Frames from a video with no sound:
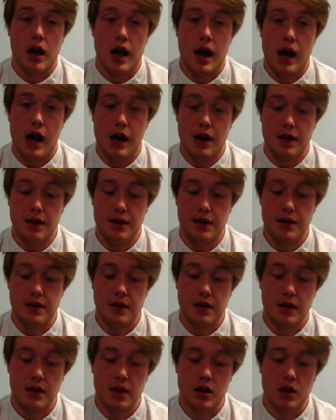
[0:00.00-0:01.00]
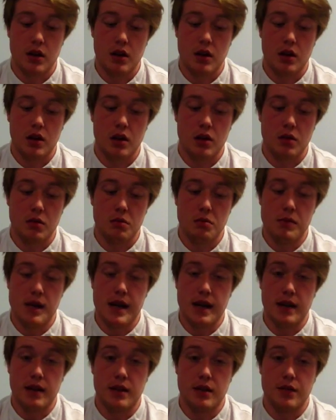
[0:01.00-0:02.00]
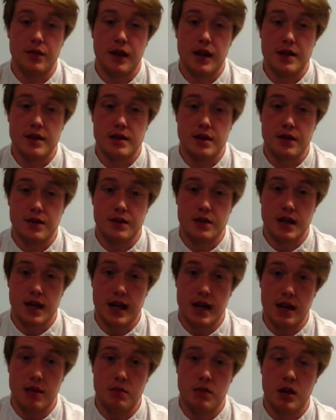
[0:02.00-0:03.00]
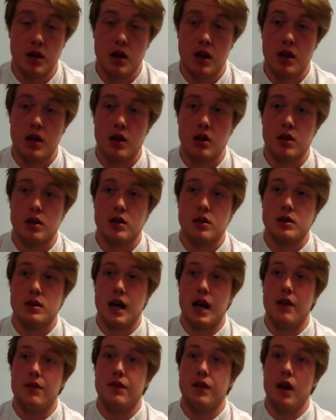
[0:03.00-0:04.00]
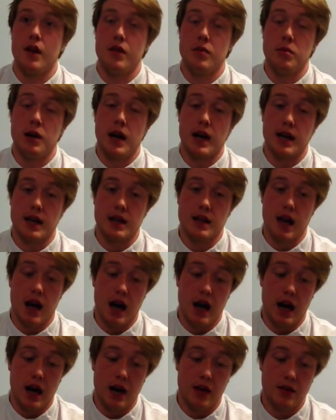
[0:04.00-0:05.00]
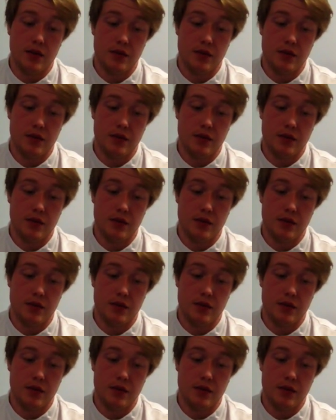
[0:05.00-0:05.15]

and make the defensive team start further back in their half.